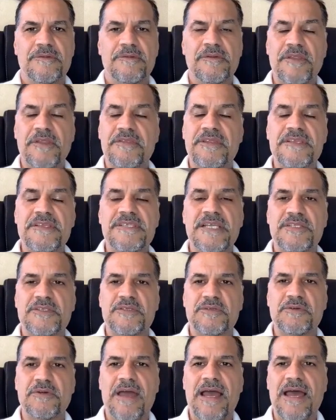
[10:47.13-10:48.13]
to the things
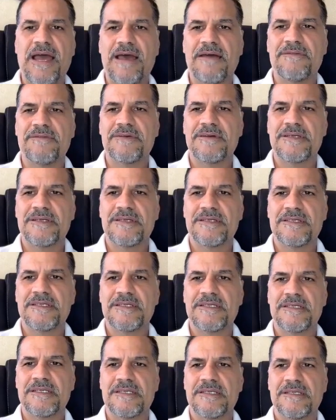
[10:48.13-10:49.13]
that you have,
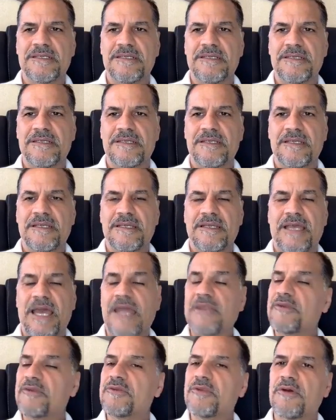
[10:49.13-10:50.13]

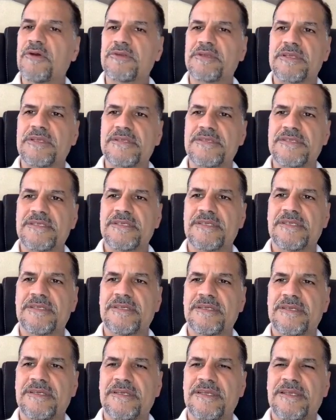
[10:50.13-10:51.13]
and you notice
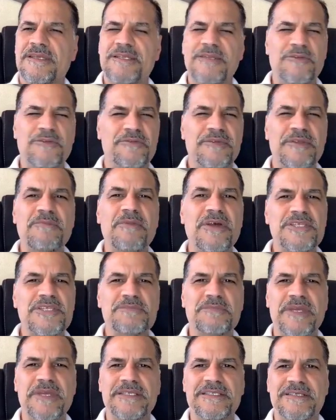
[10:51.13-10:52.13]
that you feel
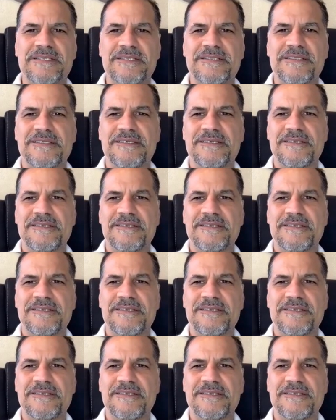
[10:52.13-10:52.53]
much better.